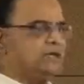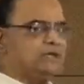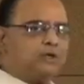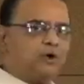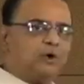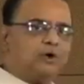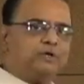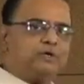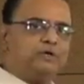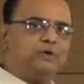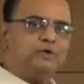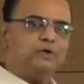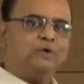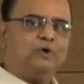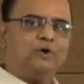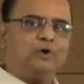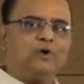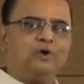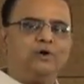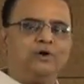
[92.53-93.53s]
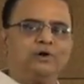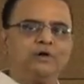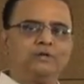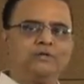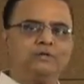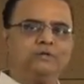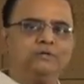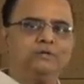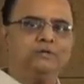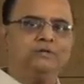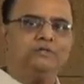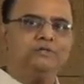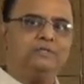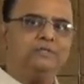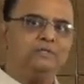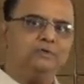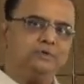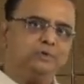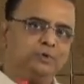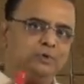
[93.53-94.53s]
talk to you on
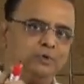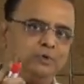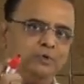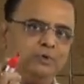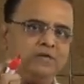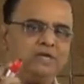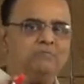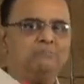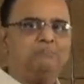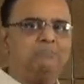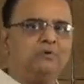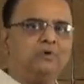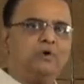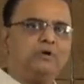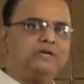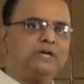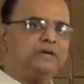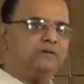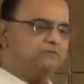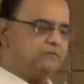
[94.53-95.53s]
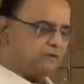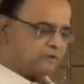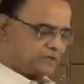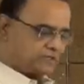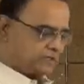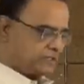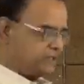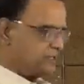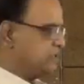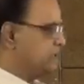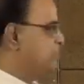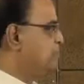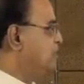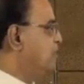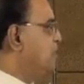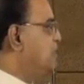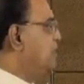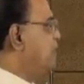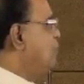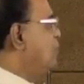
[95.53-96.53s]
two important words.
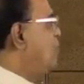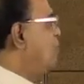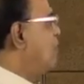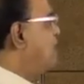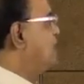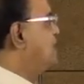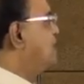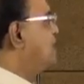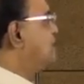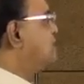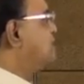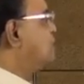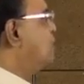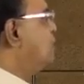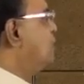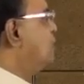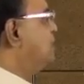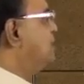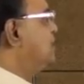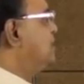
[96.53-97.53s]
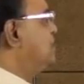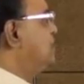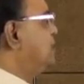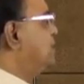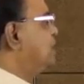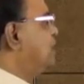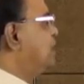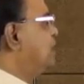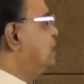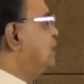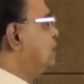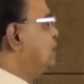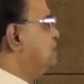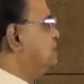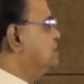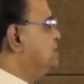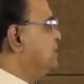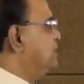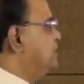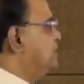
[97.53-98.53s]
One is called the
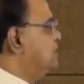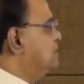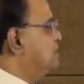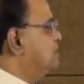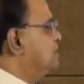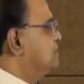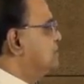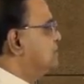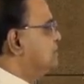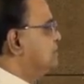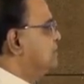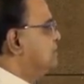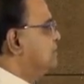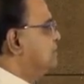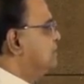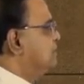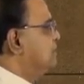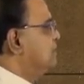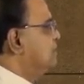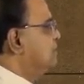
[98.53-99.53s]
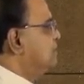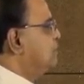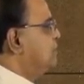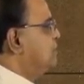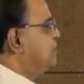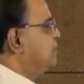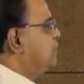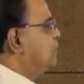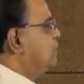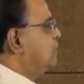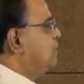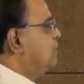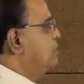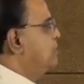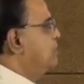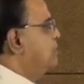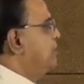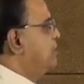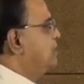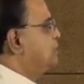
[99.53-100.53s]
methodology. We talk
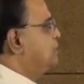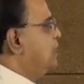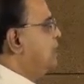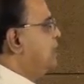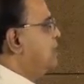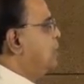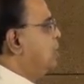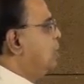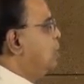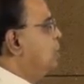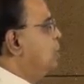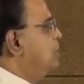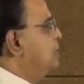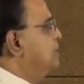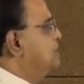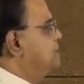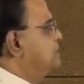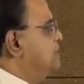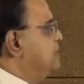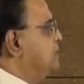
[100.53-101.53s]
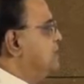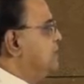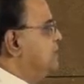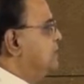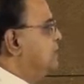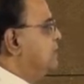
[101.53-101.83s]
about methodology.